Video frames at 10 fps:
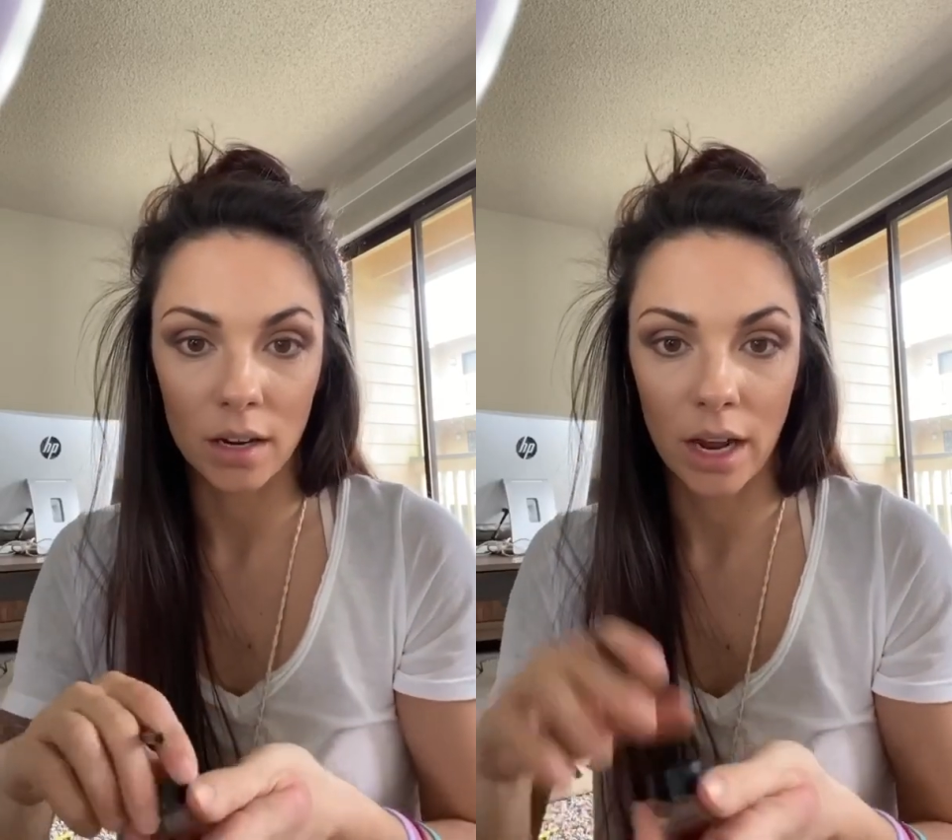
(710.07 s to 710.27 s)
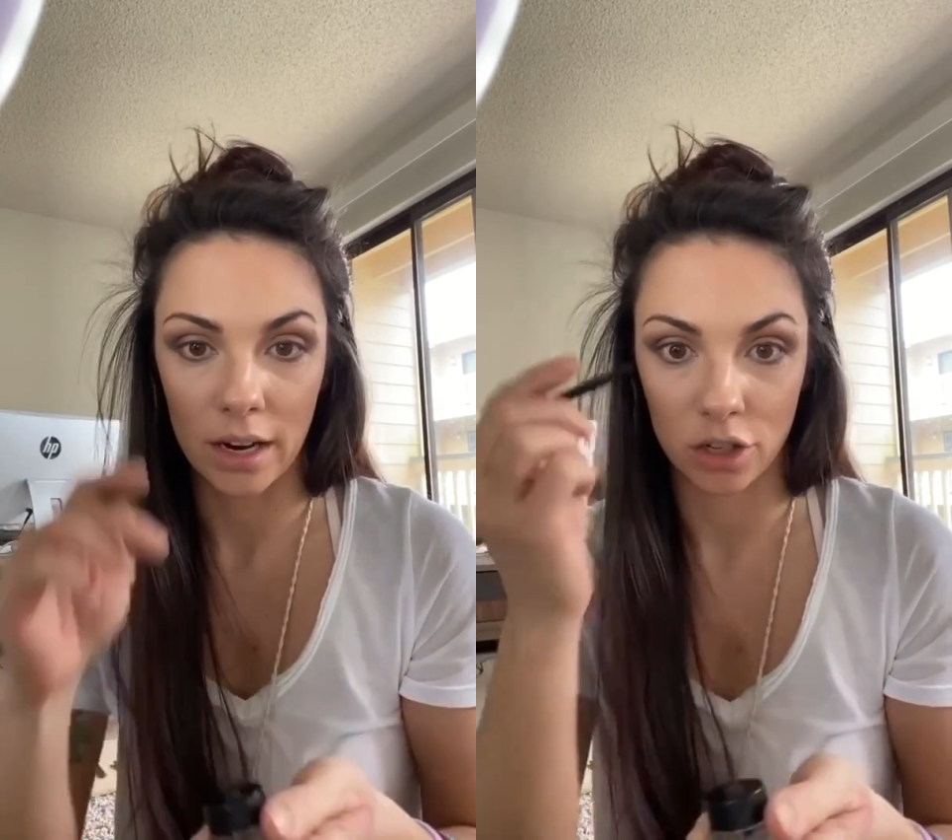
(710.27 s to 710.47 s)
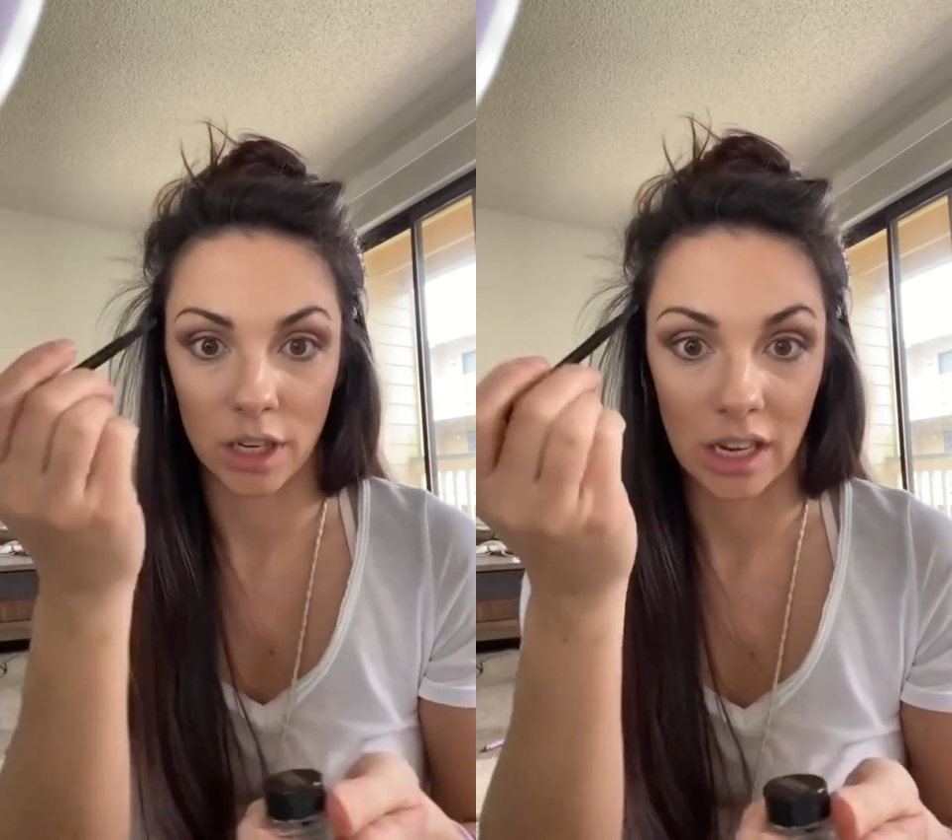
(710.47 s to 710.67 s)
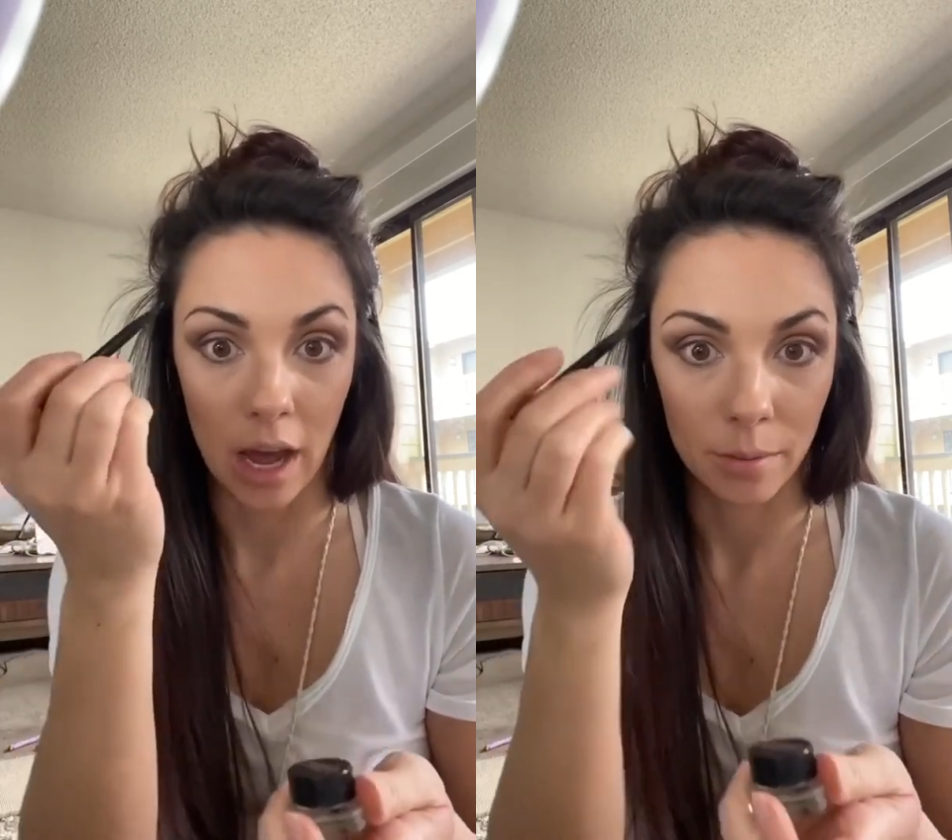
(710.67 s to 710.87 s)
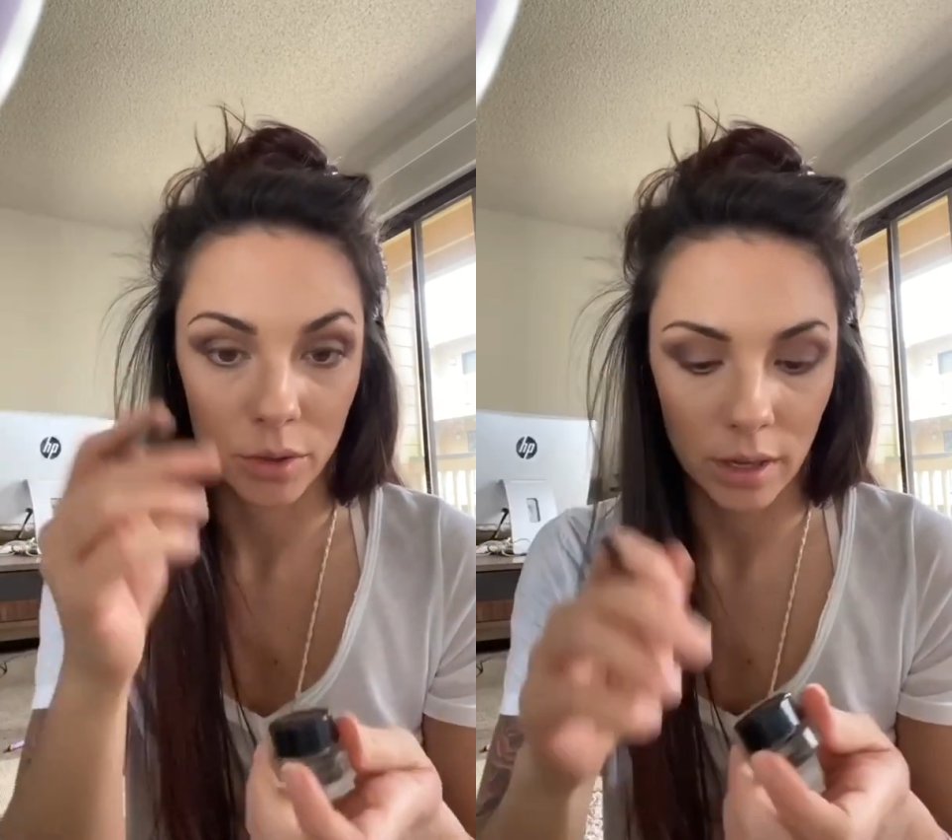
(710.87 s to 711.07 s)
It actually
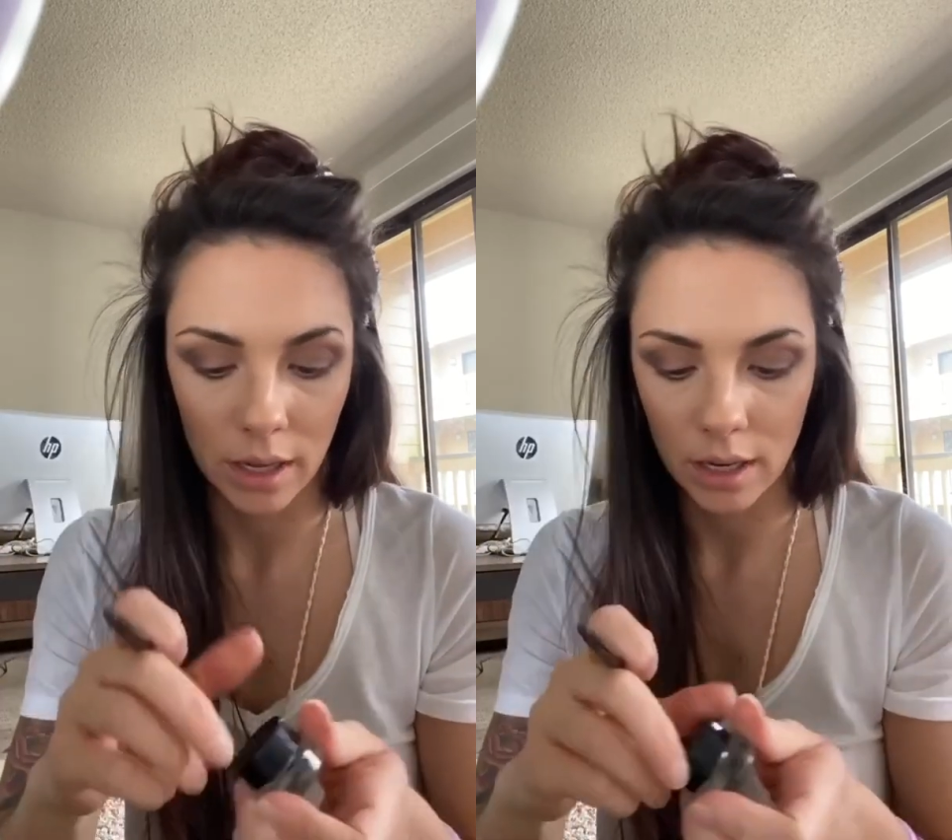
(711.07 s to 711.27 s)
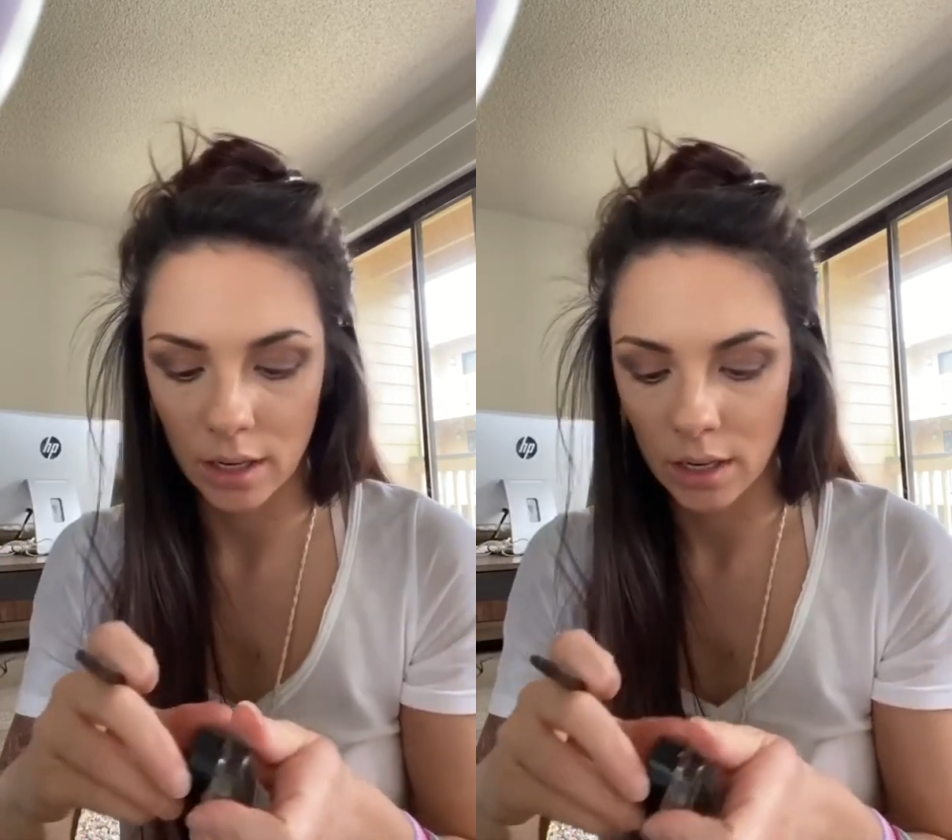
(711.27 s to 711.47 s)
comes with it.